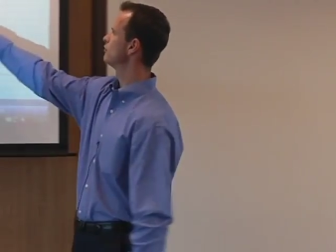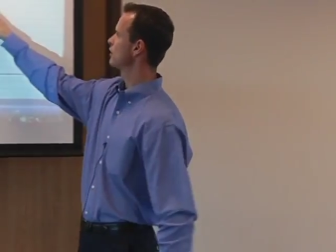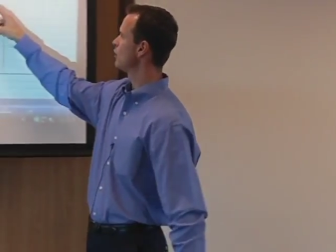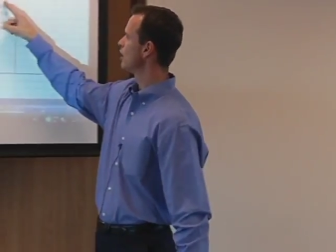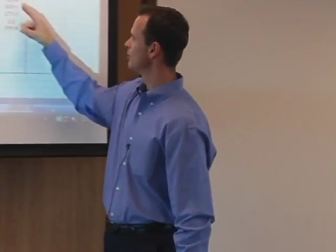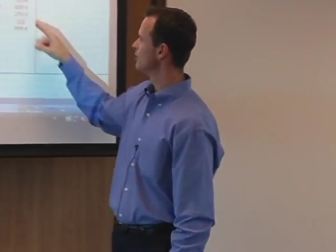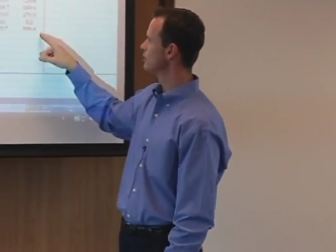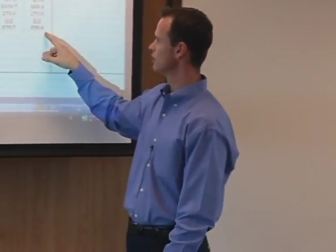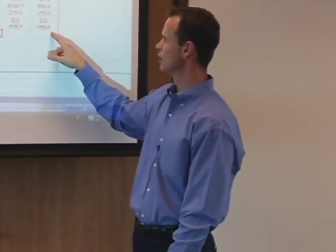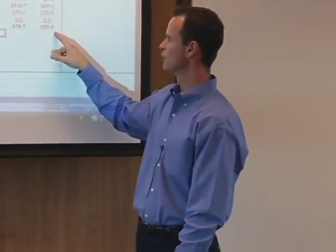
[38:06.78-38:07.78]
requirement,
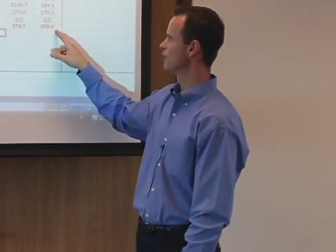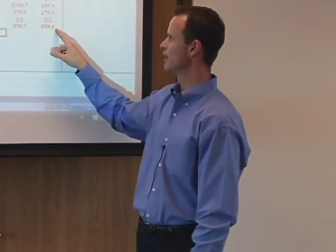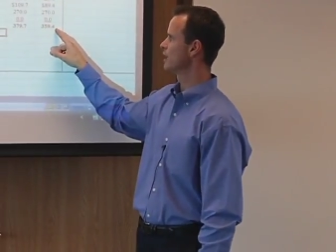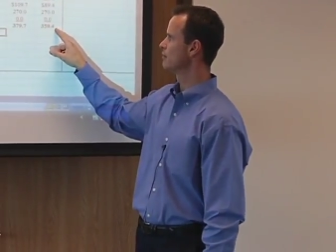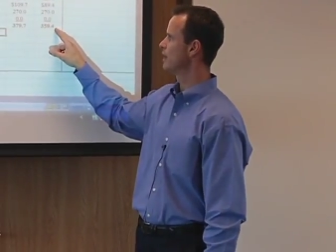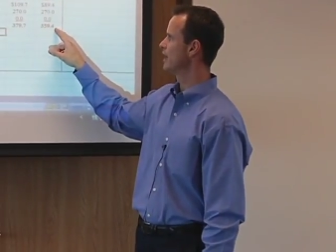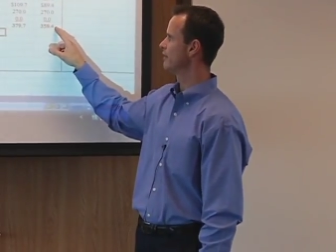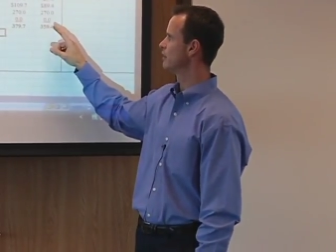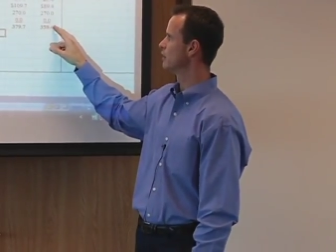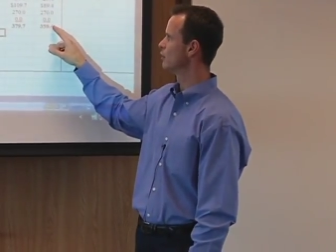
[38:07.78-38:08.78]
the lower they can pay,
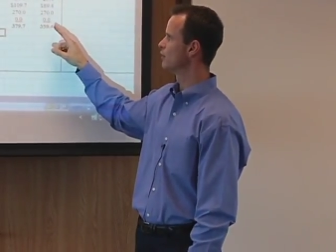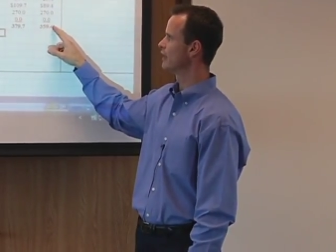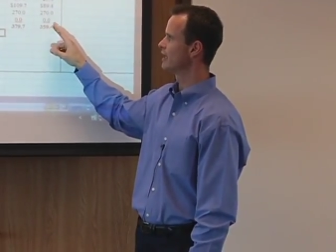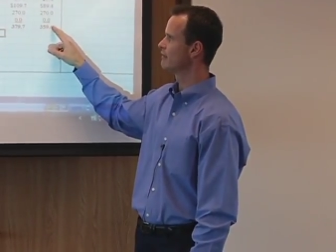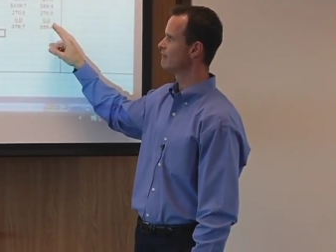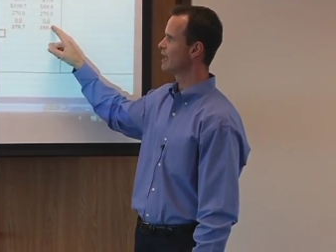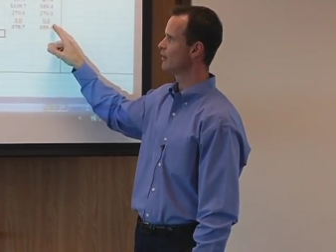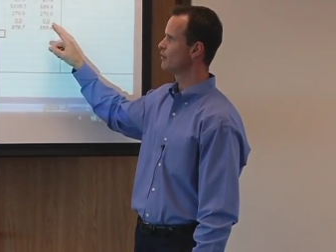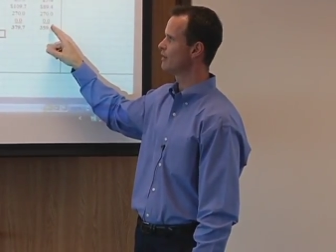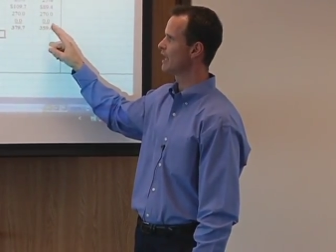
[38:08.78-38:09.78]
the lower they can
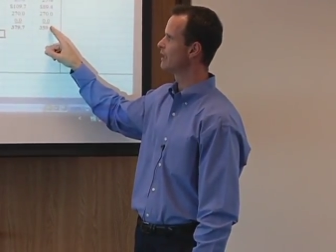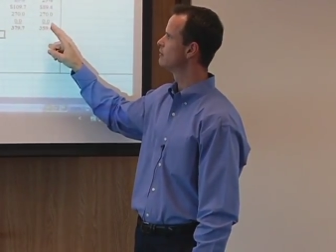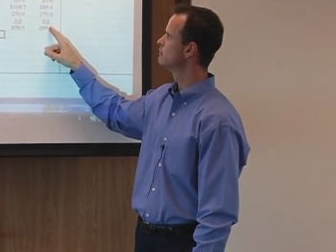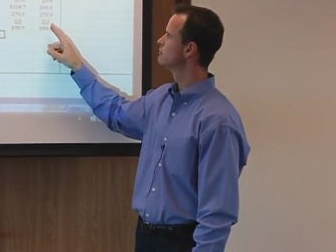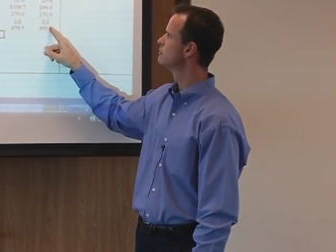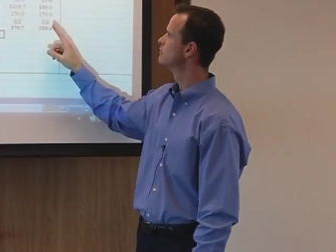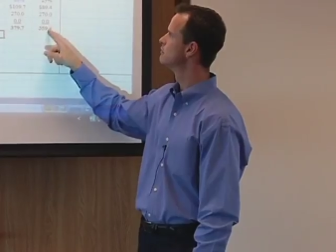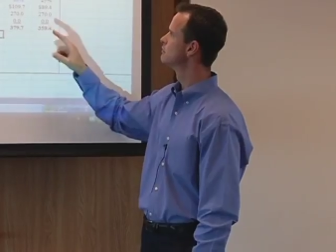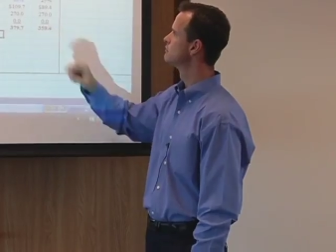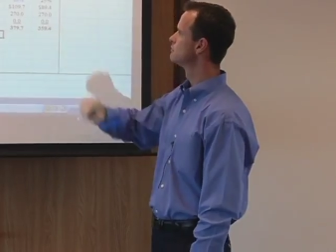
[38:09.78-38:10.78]
value that
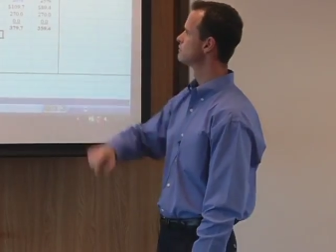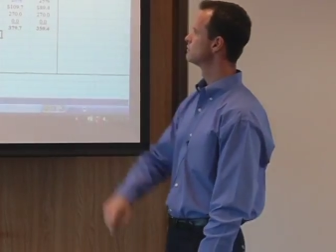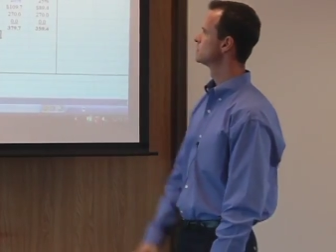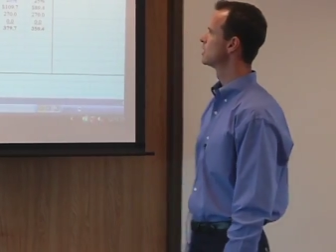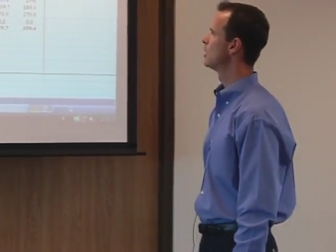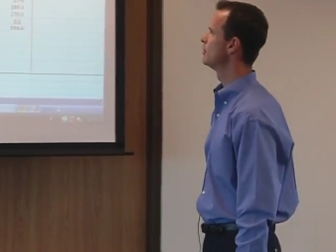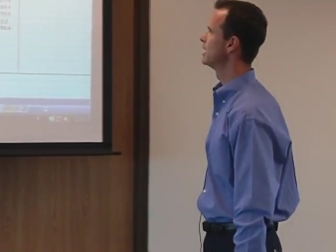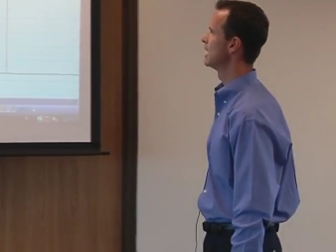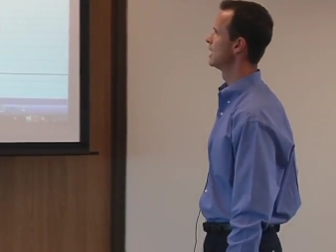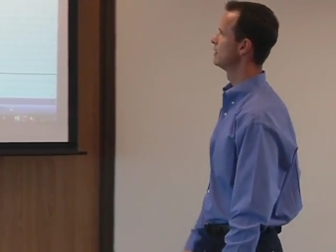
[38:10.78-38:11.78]

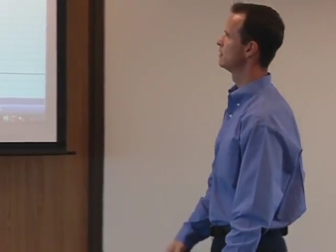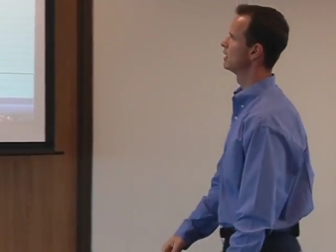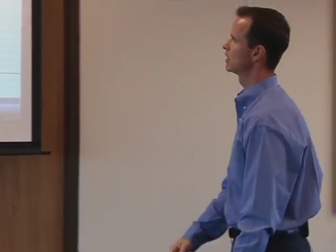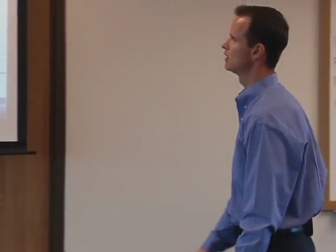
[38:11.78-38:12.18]
company at at